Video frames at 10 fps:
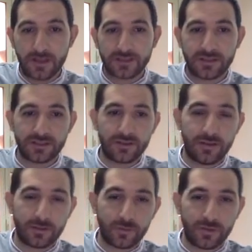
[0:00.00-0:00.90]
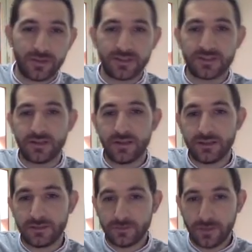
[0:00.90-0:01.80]
such that 1 is
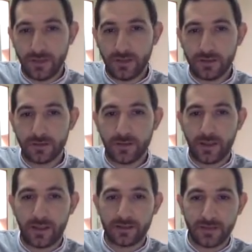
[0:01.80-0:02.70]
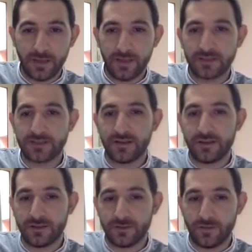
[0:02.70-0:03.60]
related to A and A is
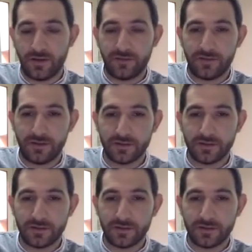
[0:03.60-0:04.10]
related to alpha.